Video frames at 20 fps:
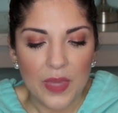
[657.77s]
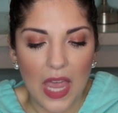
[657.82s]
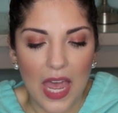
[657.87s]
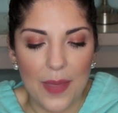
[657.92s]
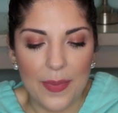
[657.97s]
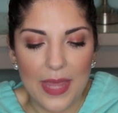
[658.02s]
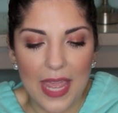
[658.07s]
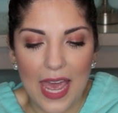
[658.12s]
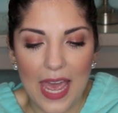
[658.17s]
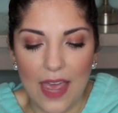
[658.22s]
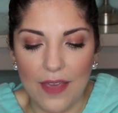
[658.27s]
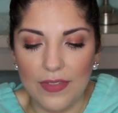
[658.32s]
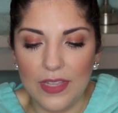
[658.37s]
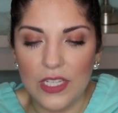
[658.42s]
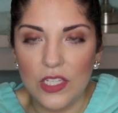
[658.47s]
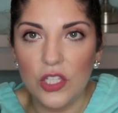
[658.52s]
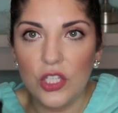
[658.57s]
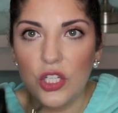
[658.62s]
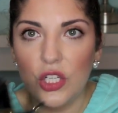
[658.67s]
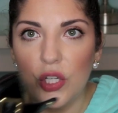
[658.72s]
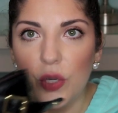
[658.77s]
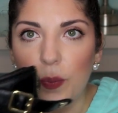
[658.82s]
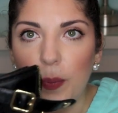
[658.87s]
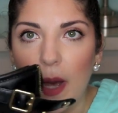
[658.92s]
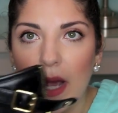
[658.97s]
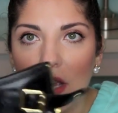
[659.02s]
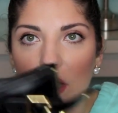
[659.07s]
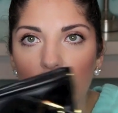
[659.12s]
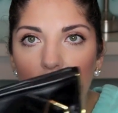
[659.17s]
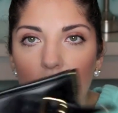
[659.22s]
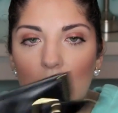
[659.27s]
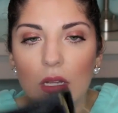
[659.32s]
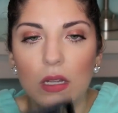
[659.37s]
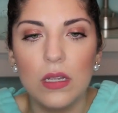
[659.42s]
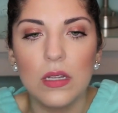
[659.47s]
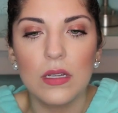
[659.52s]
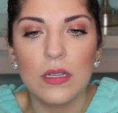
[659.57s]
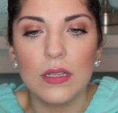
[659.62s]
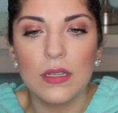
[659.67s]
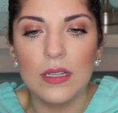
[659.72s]
Um, they have these two
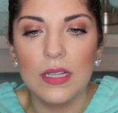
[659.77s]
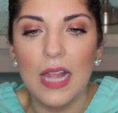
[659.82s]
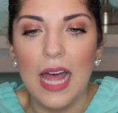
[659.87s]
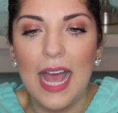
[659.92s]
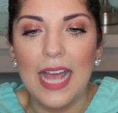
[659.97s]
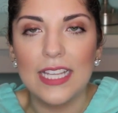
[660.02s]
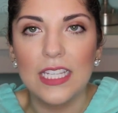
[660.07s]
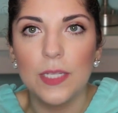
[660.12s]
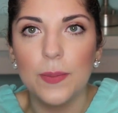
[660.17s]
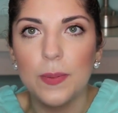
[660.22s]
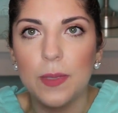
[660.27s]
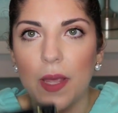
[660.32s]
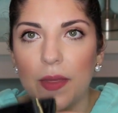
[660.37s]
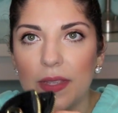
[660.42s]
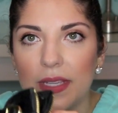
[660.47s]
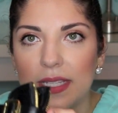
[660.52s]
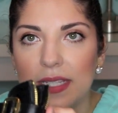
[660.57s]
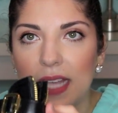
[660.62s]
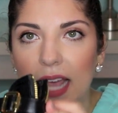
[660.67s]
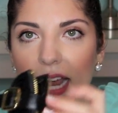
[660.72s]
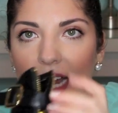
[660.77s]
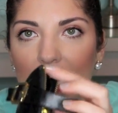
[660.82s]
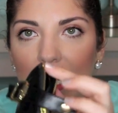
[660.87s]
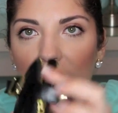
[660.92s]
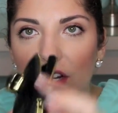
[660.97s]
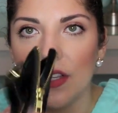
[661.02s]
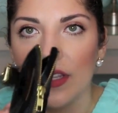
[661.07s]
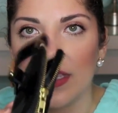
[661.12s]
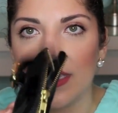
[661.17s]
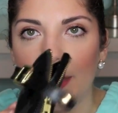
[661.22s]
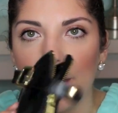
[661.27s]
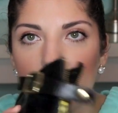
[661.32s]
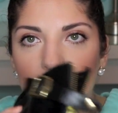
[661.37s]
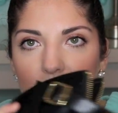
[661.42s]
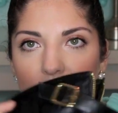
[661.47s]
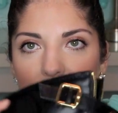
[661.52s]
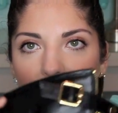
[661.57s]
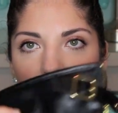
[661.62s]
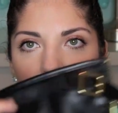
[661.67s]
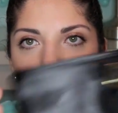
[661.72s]
buckle clasps on the side here,
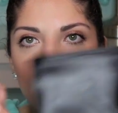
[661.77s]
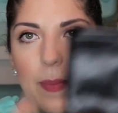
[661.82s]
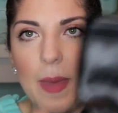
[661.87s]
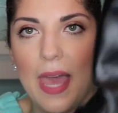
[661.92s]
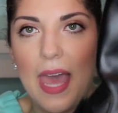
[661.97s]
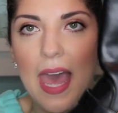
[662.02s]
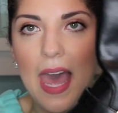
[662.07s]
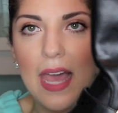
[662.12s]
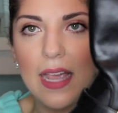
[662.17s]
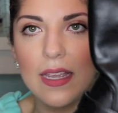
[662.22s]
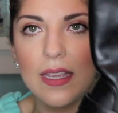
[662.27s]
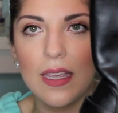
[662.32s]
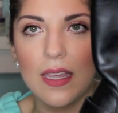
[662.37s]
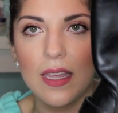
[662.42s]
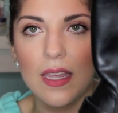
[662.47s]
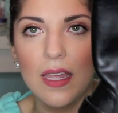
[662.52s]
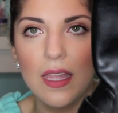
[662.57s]
zipper down the back.